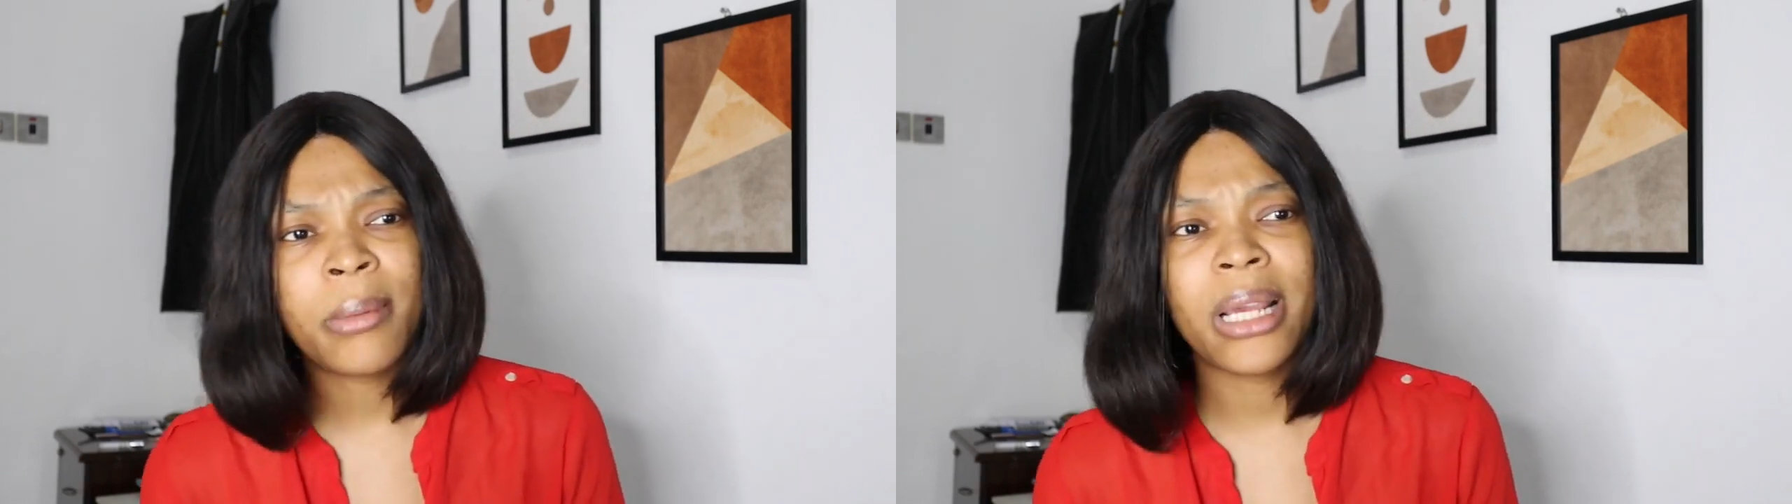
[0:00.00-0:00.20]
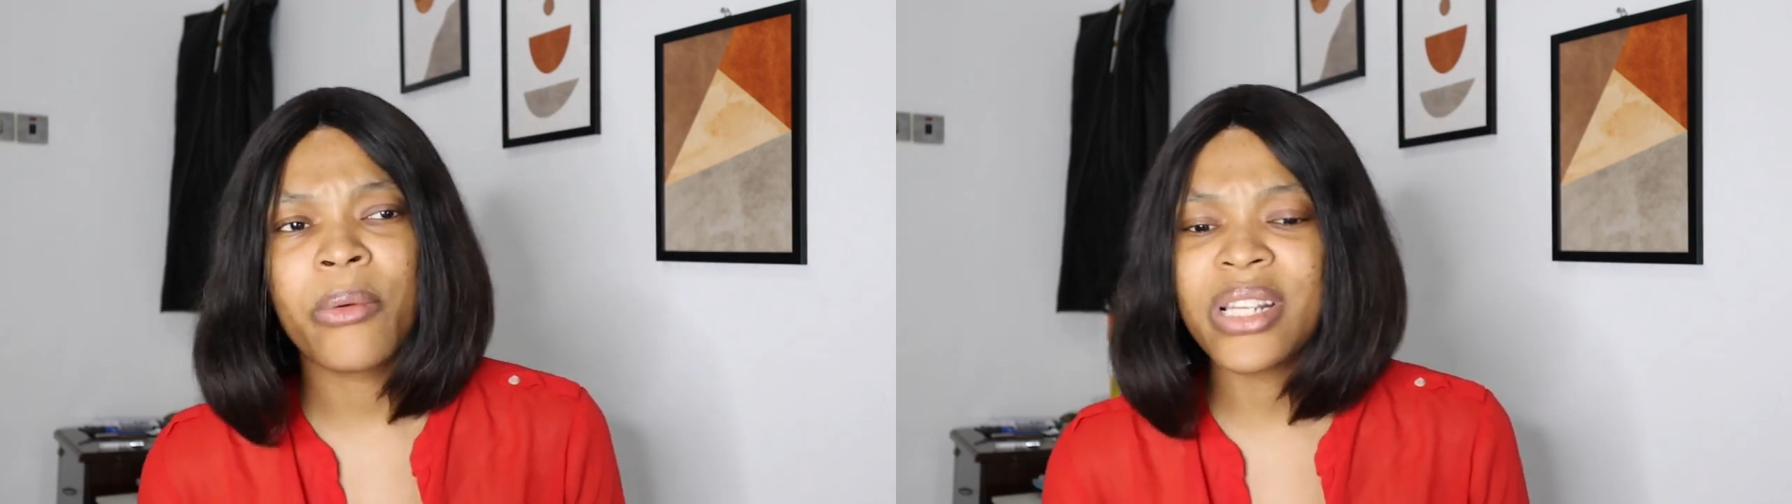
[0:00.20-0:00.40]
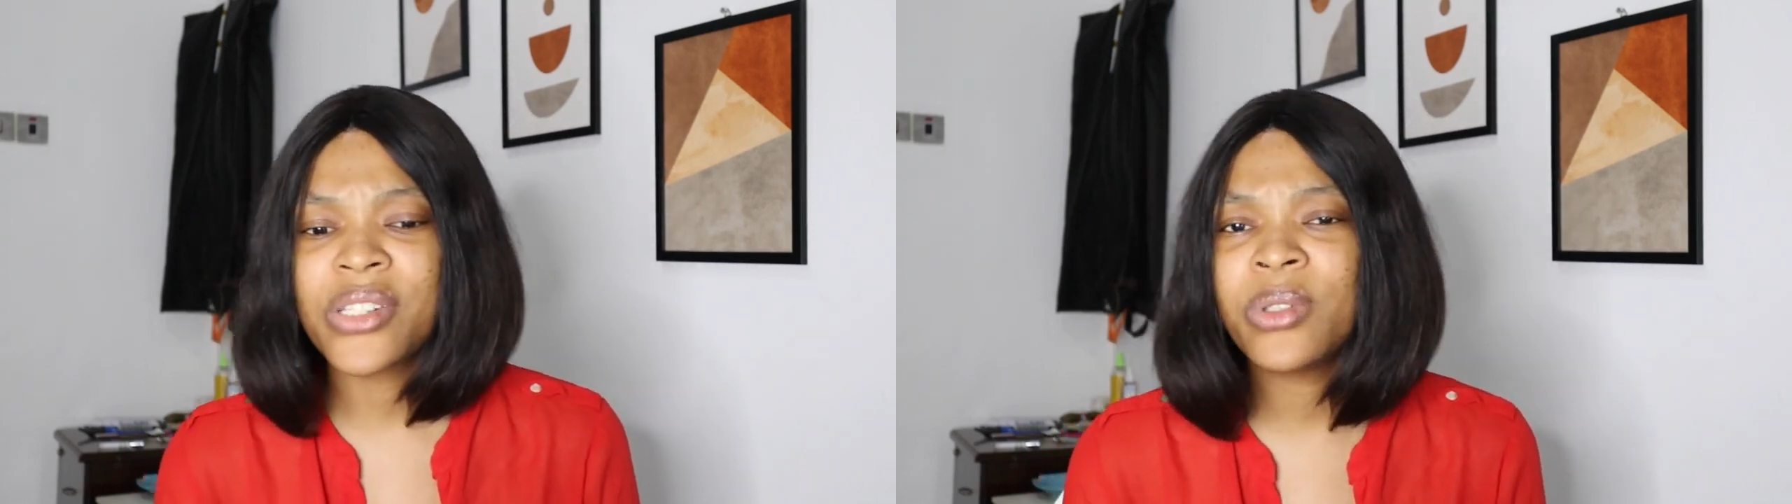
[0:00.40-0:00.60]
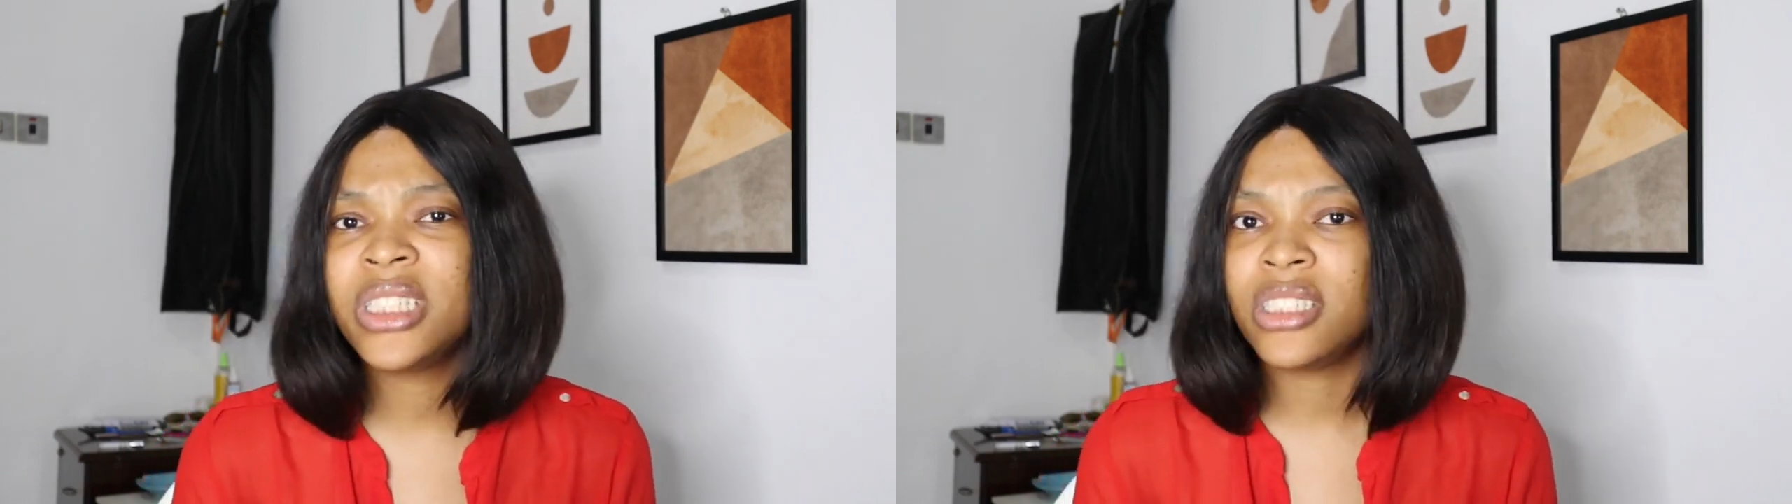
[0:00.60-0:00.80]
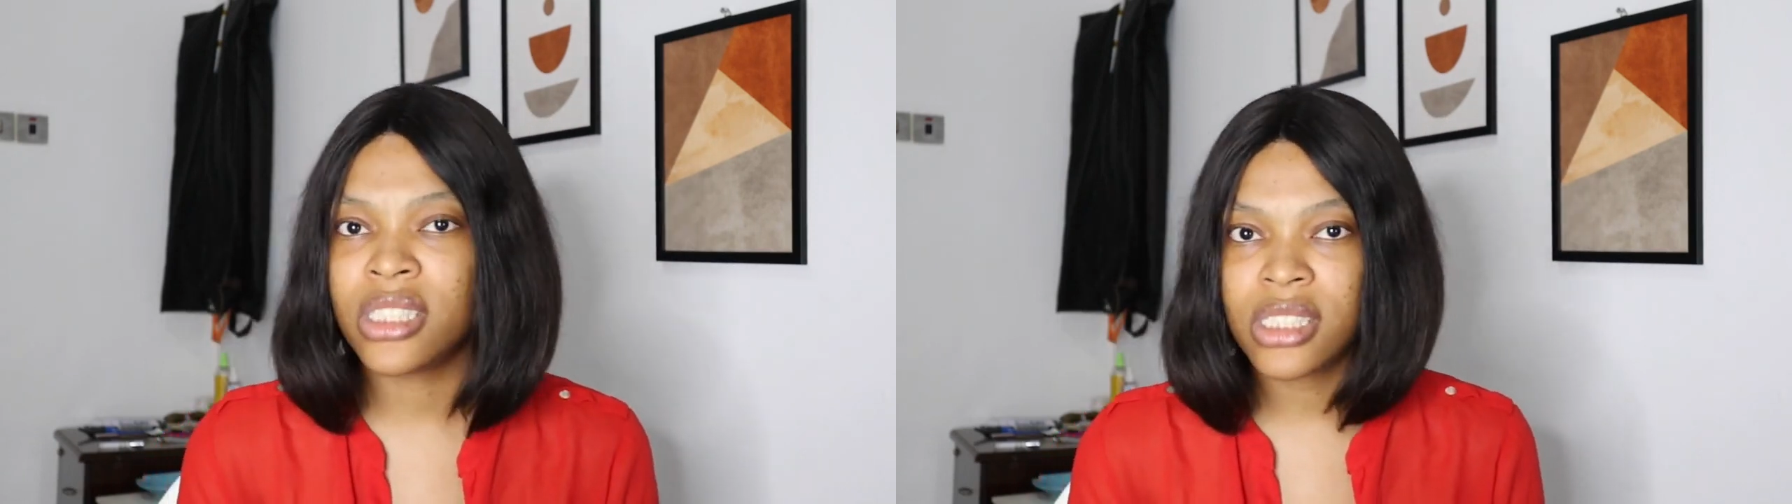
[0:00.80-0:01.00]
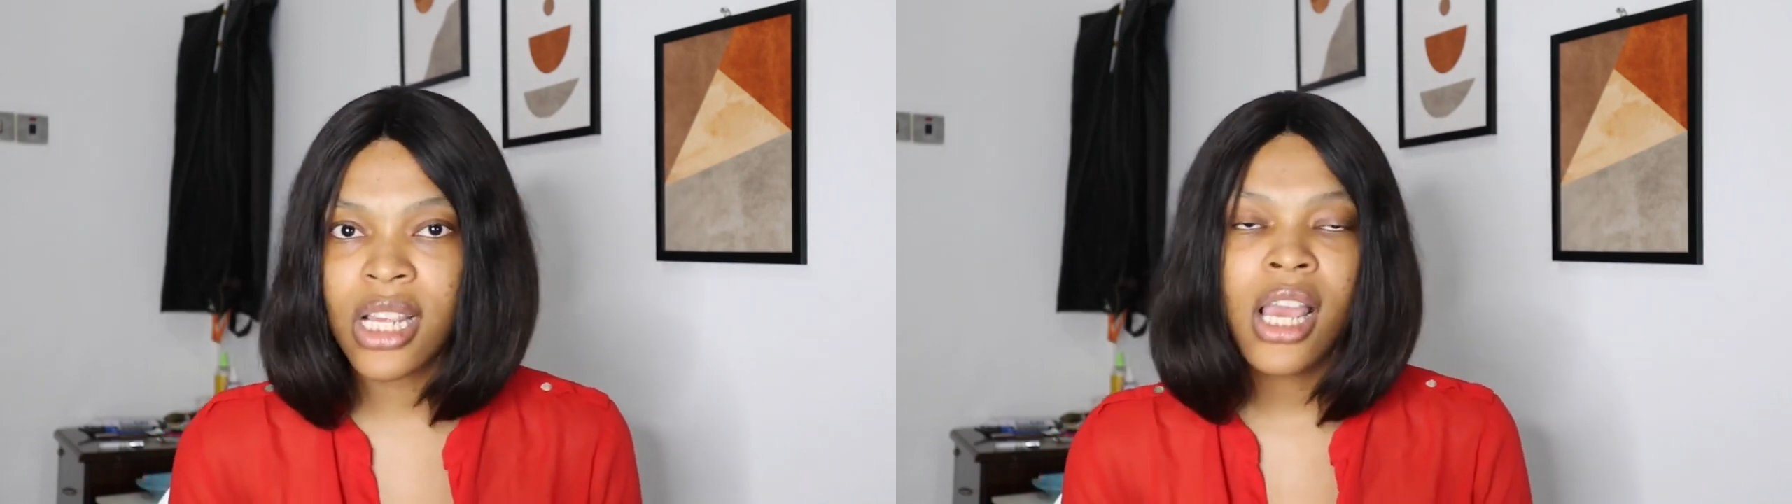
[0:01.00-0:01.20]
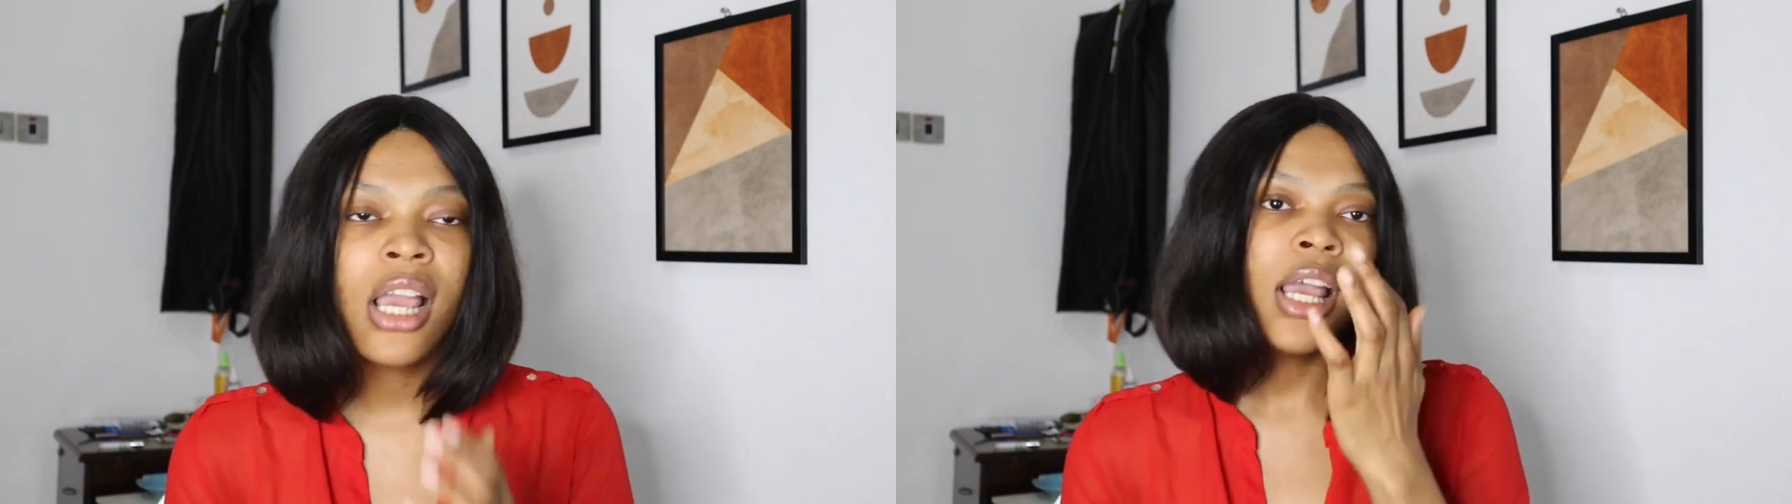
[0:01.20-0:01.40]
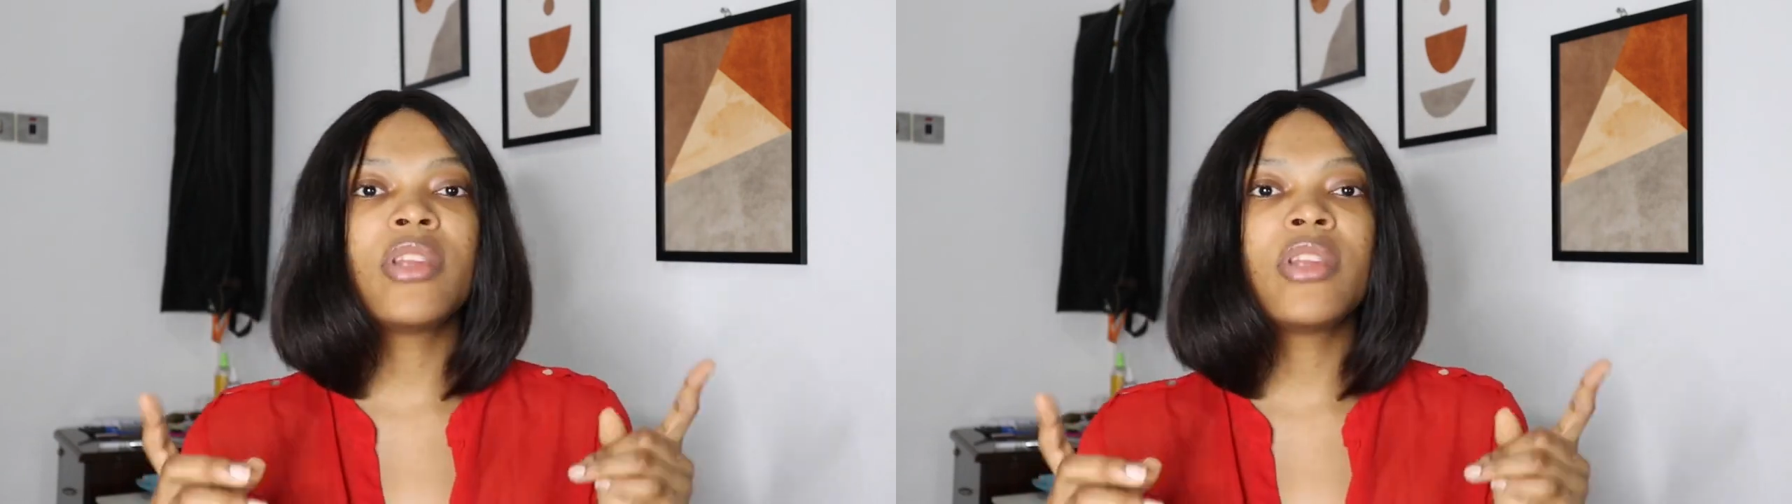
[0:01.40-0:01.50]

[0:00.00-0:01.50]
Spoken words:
I'm like, where's all the ginger?